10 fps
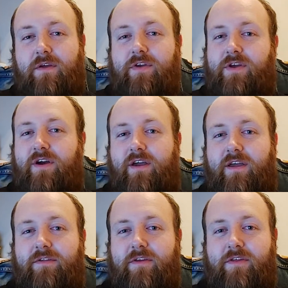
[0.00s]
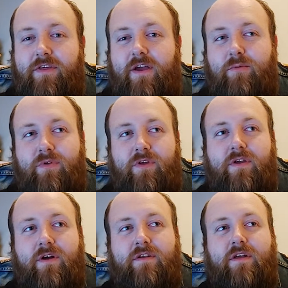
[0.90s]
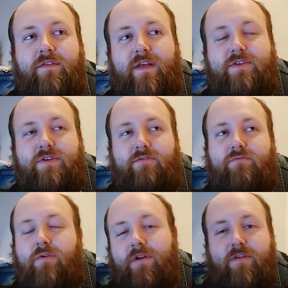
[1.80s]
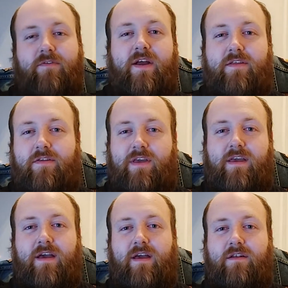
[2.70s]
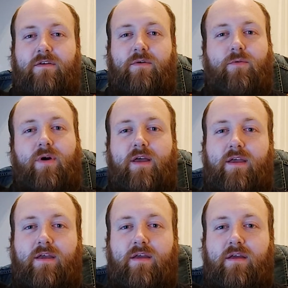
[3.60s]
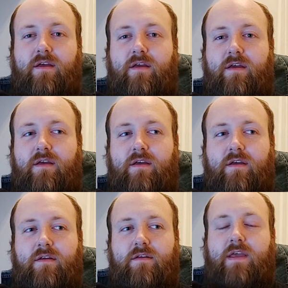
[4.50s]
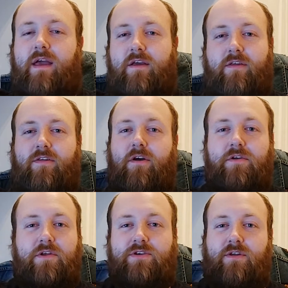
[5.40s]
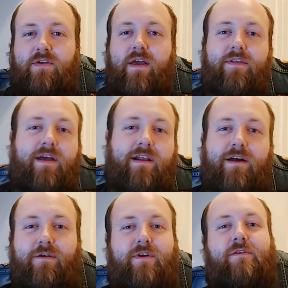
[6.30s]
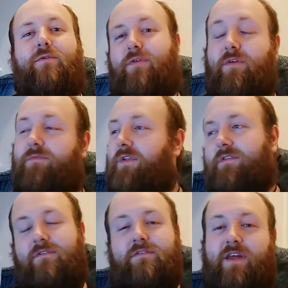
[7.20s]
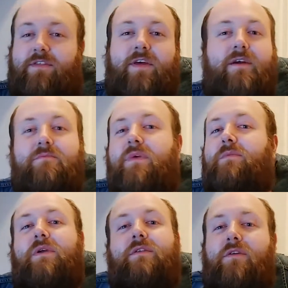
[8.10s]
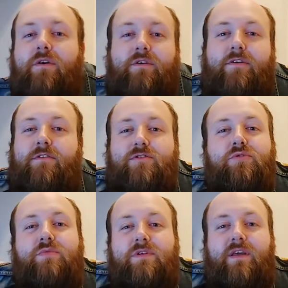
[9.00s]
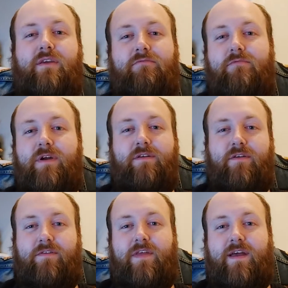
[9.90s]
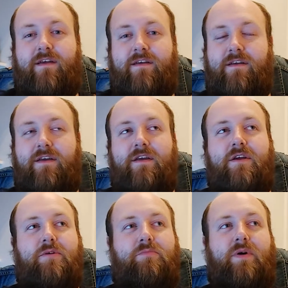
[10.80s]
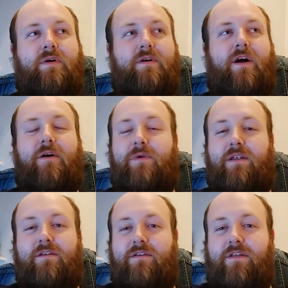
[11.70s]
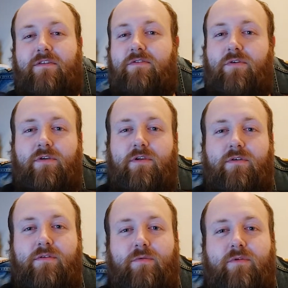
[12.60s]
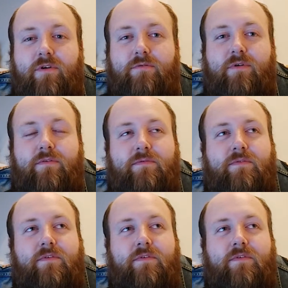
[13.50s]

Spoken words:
other guy that's there with a gun and then just run as fast as he can away, get his son and just get the hell out of there, or something like that. Maybe not as stupidly written as that, but, I mean, there's not a lot to work with